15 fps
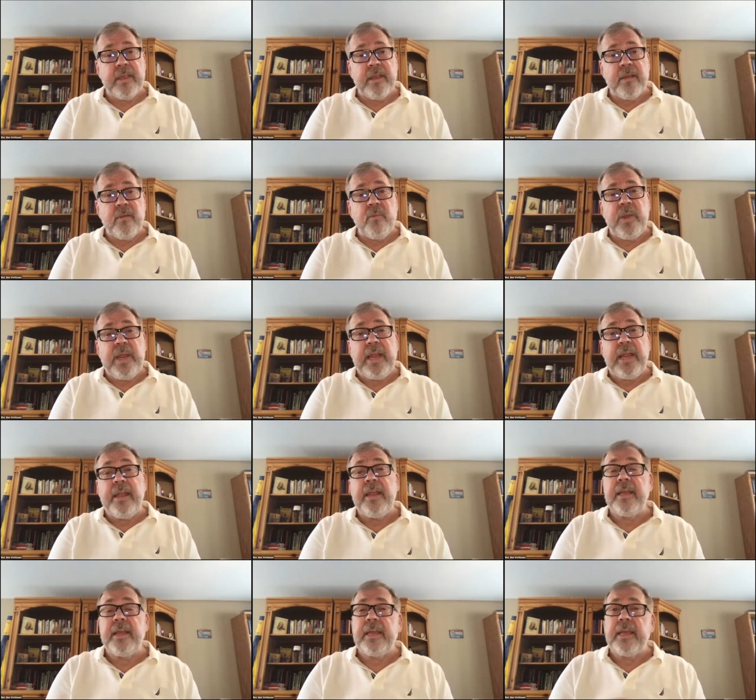we
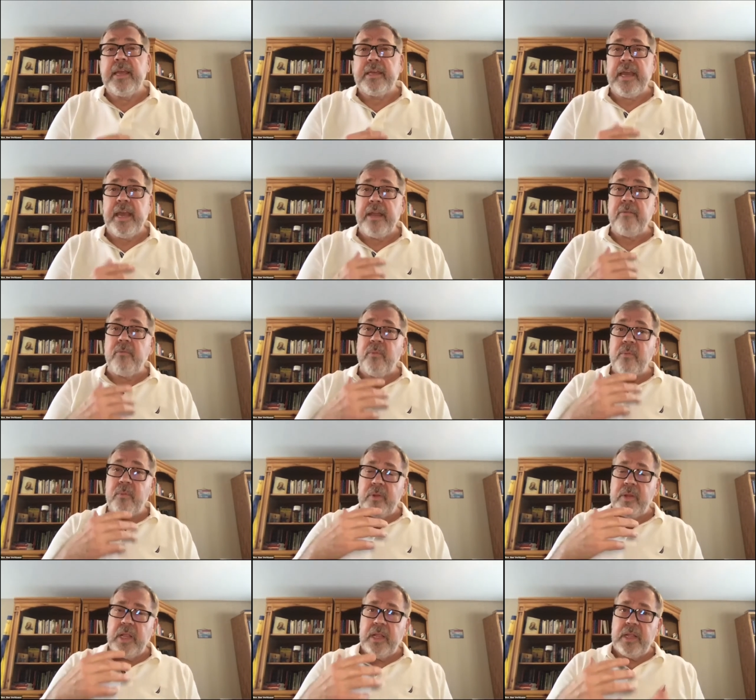can
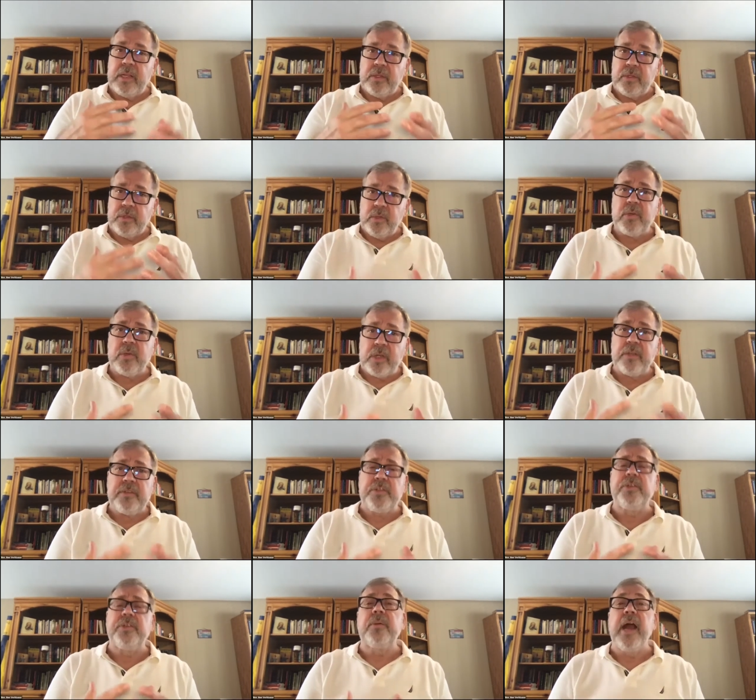look to
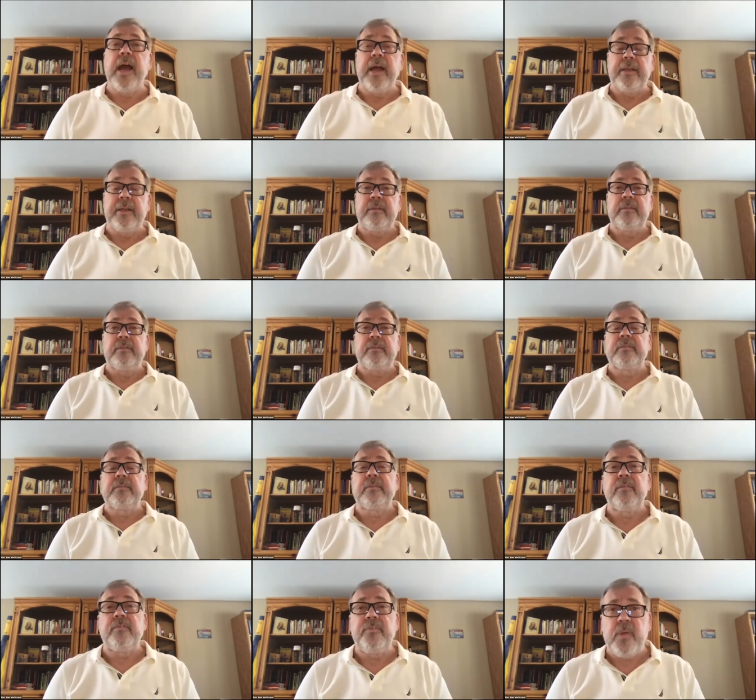God
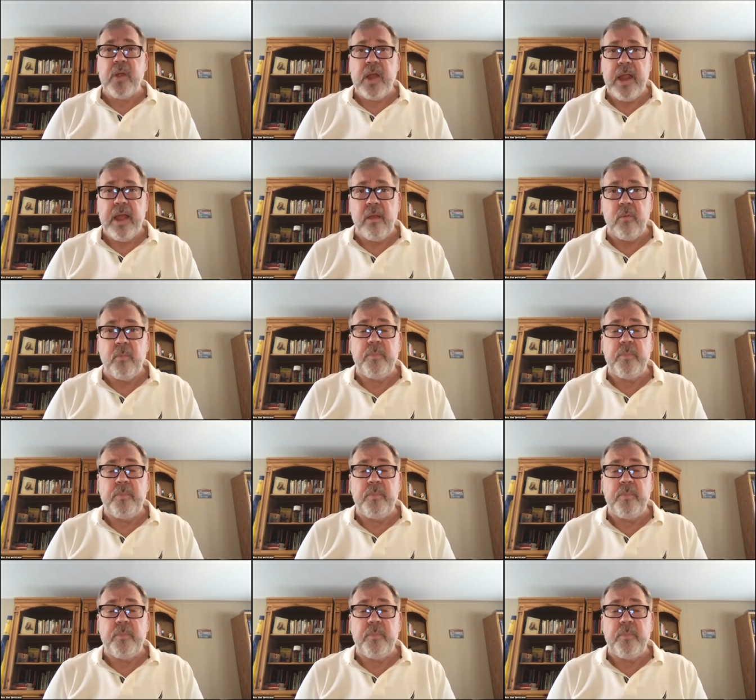for help.